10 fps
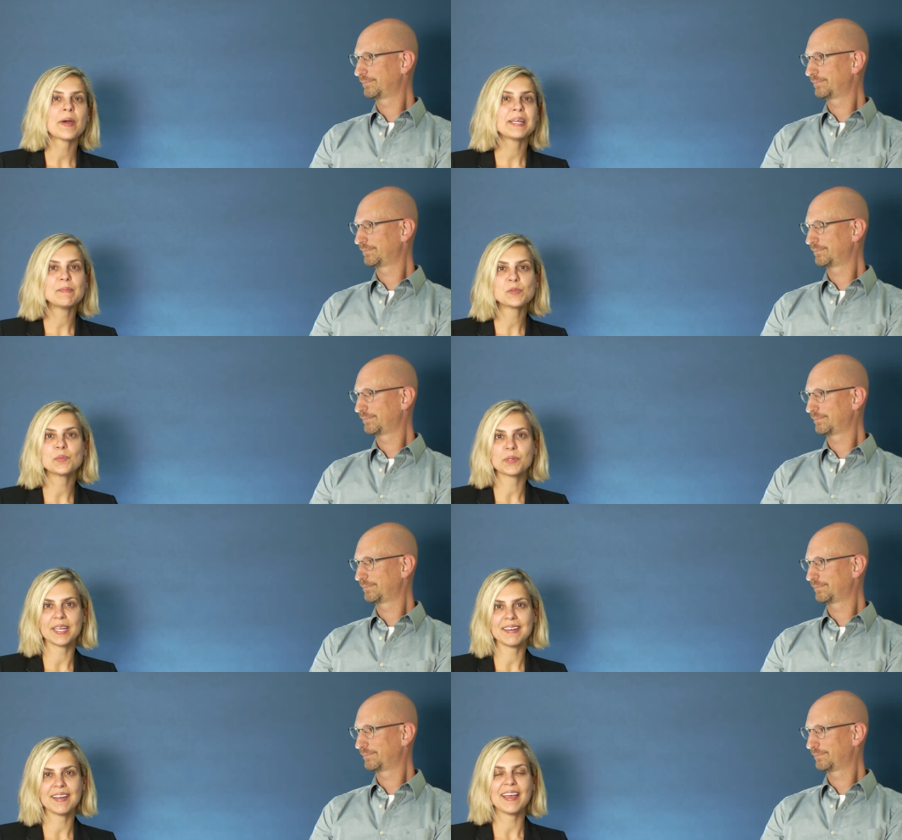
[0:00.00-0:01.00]
Speaker 1: my name is
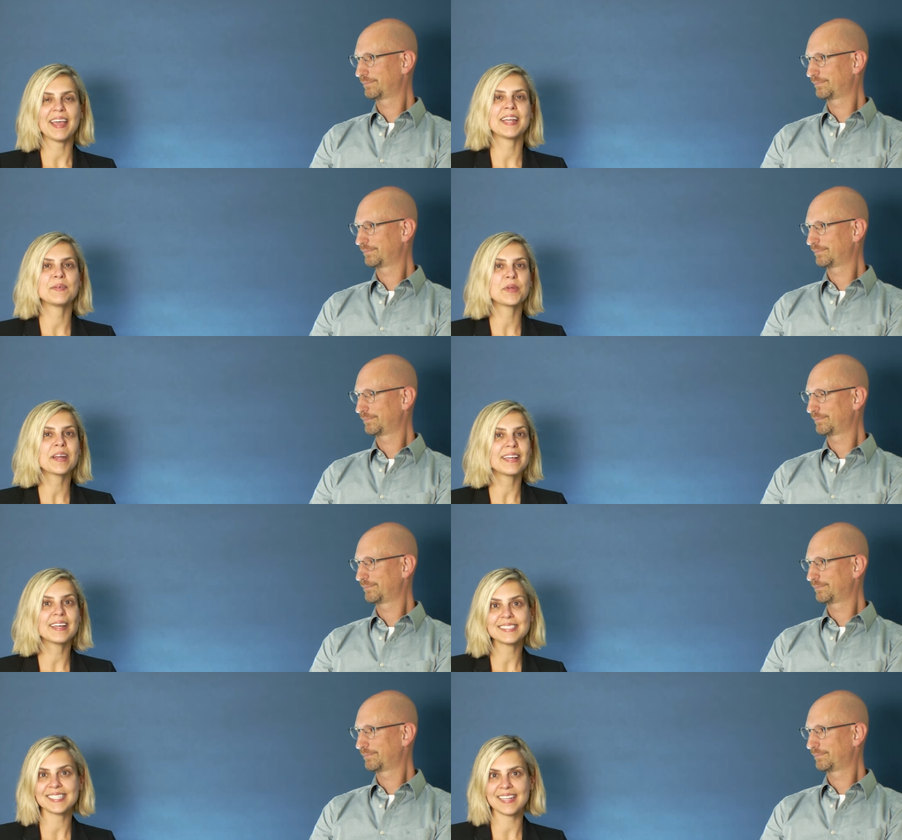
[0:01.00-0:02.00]
Marina and we are
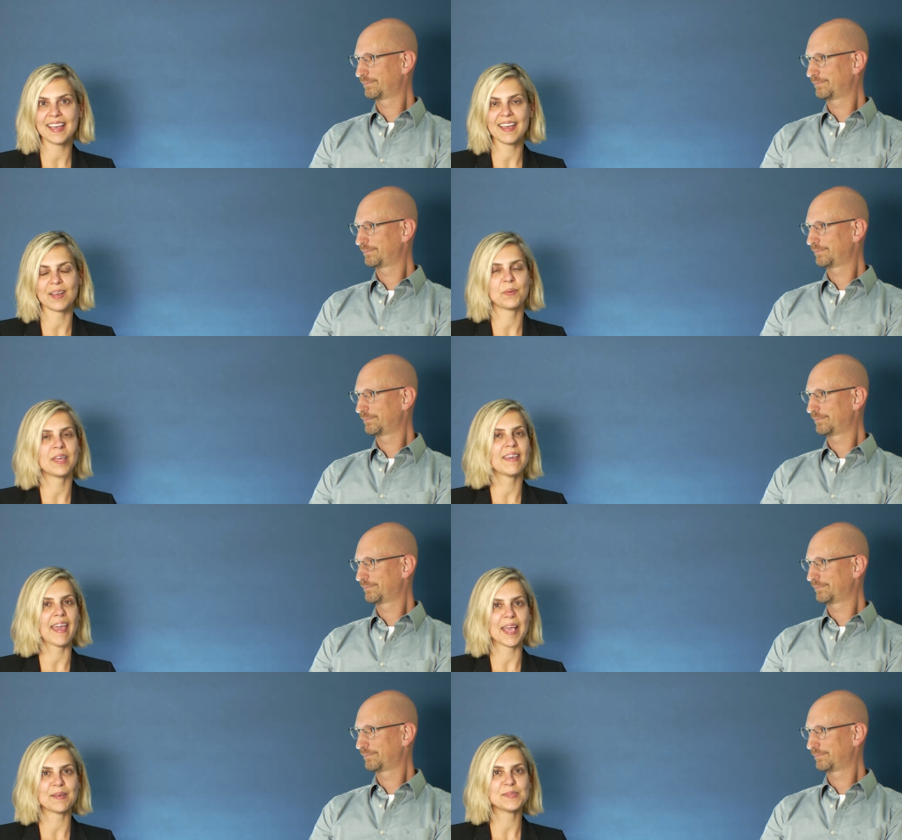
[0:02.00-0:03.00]
here today at Queen
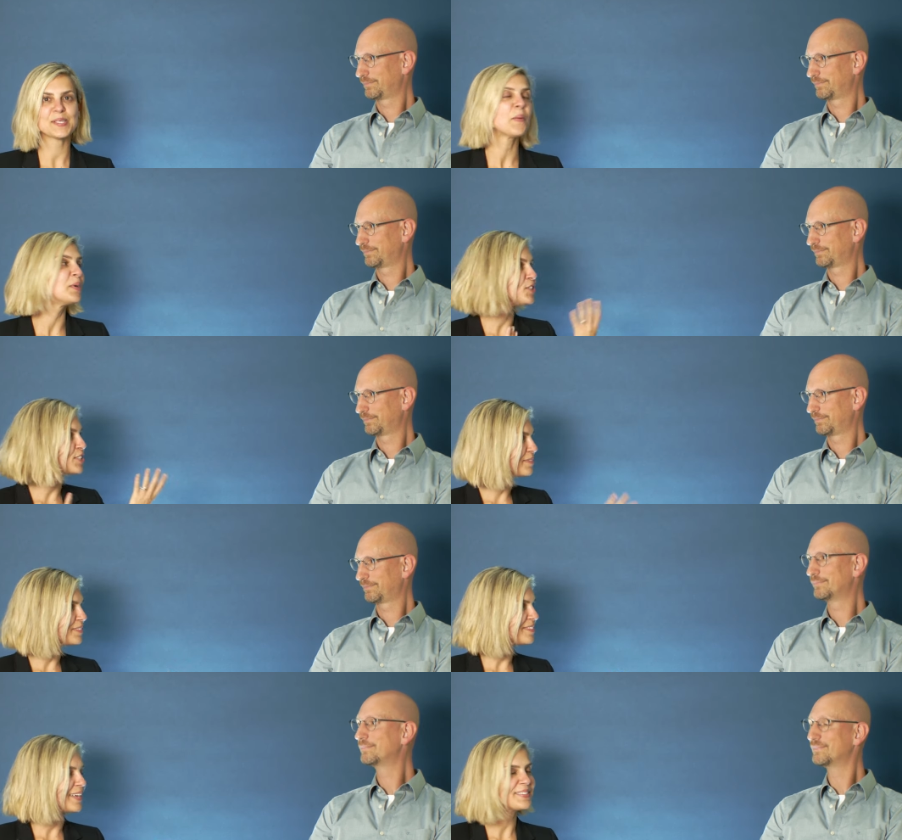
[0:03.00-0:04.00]
Games with
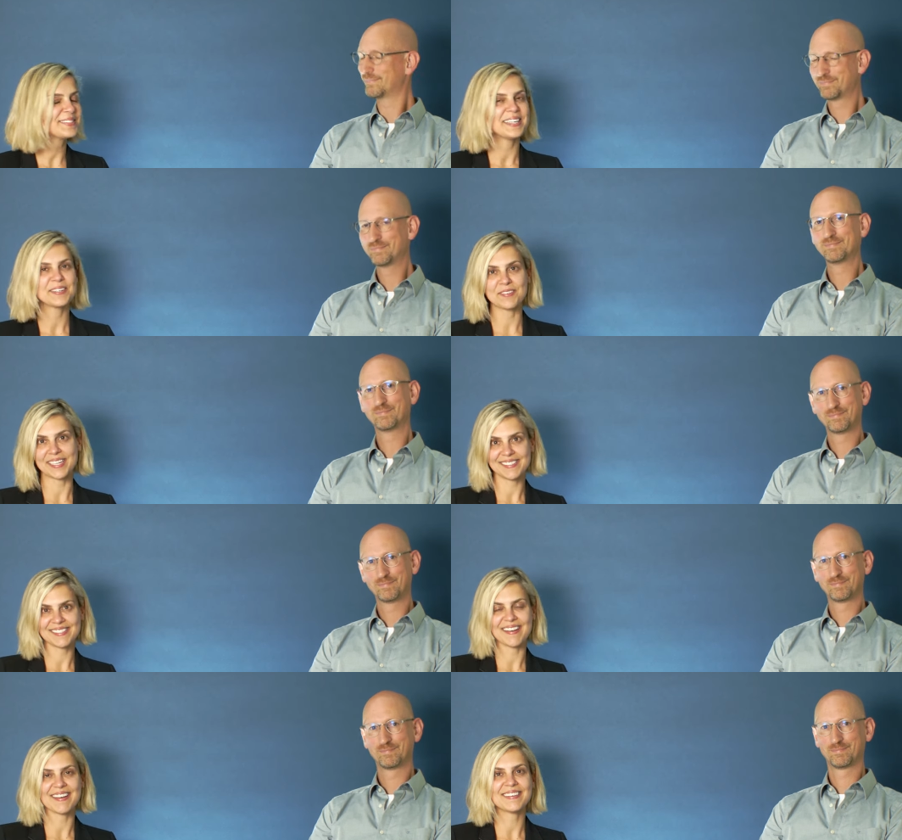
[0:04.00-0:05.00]
Stefan Feld, great
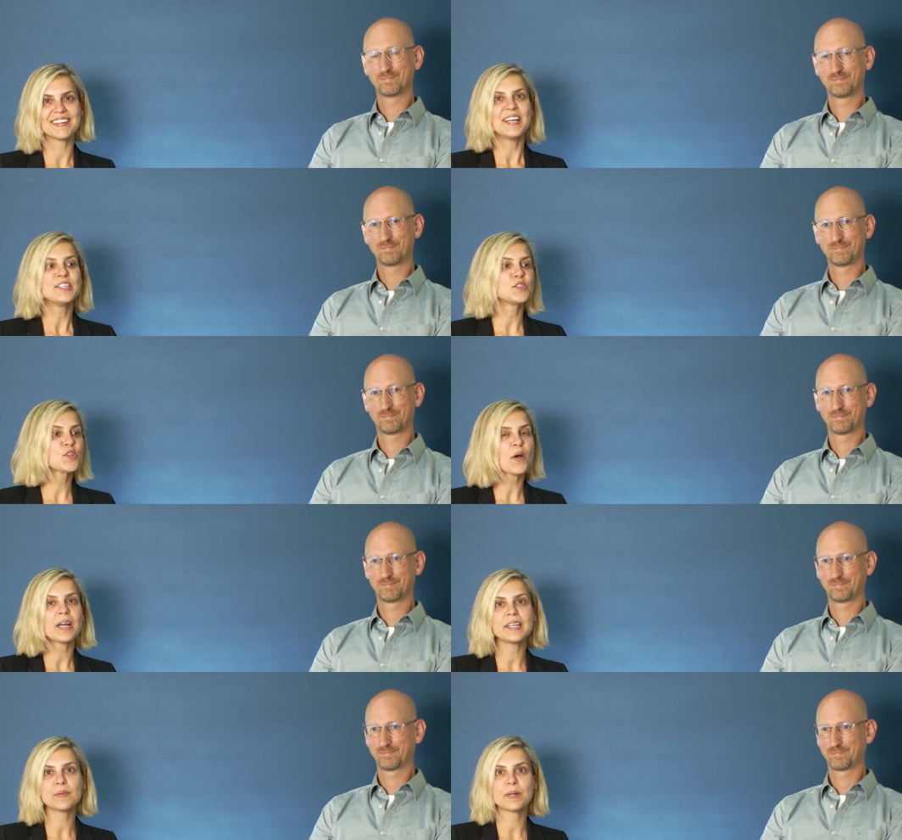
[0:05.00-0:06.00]
designer, to
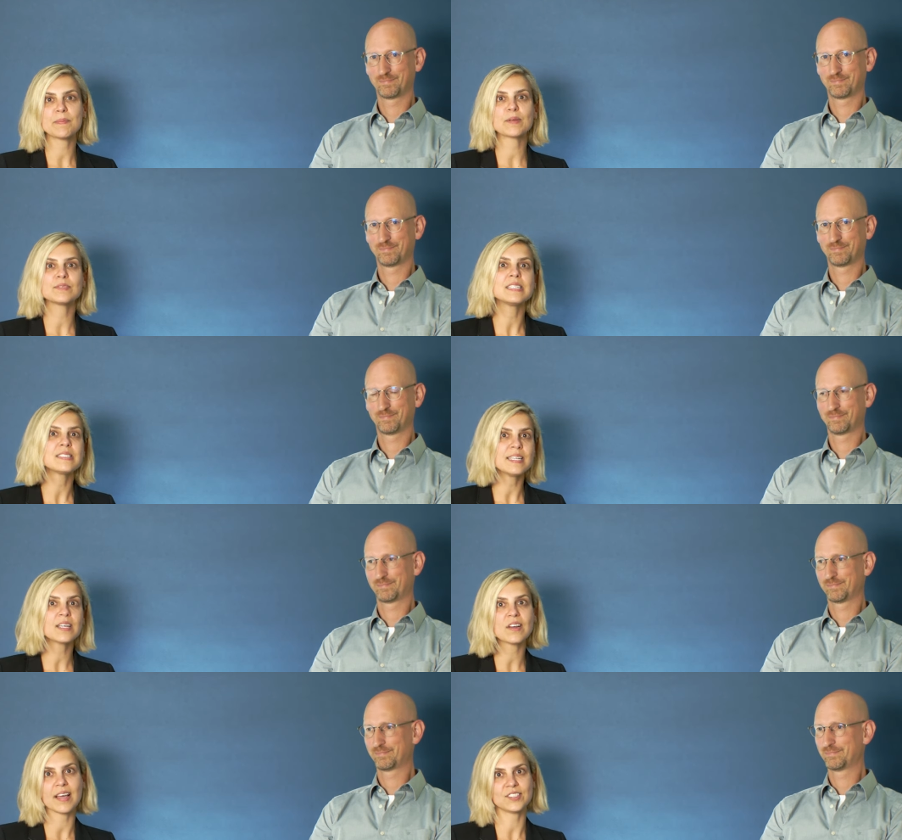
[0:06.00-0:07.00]
talk a little bit about the
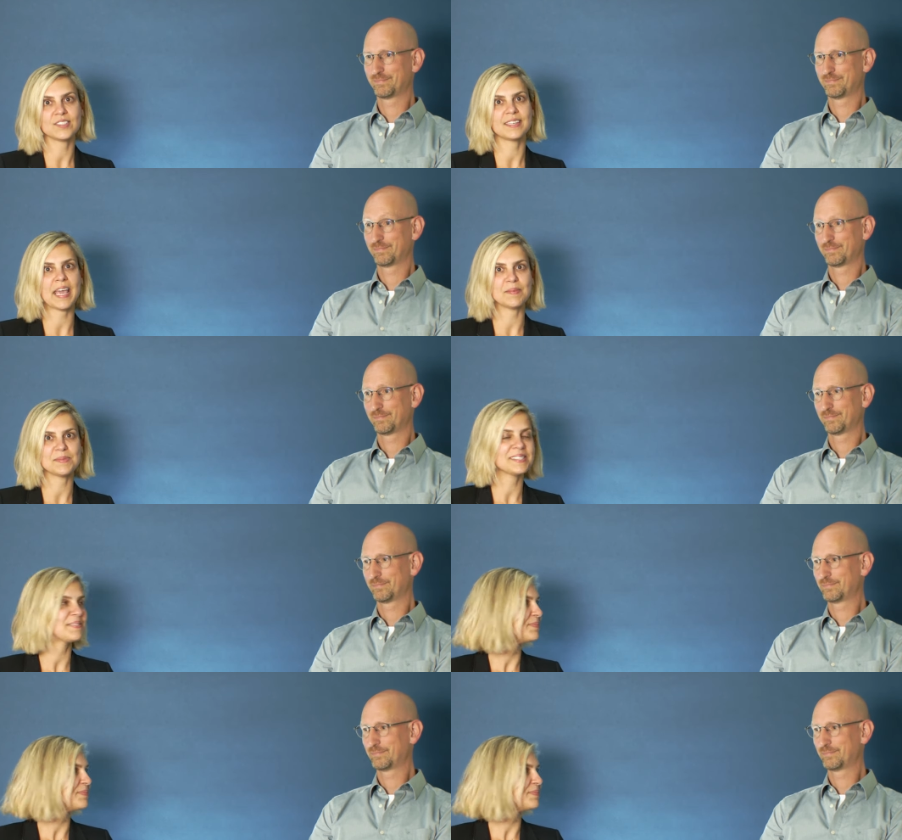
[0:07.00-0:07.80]
City Collection games.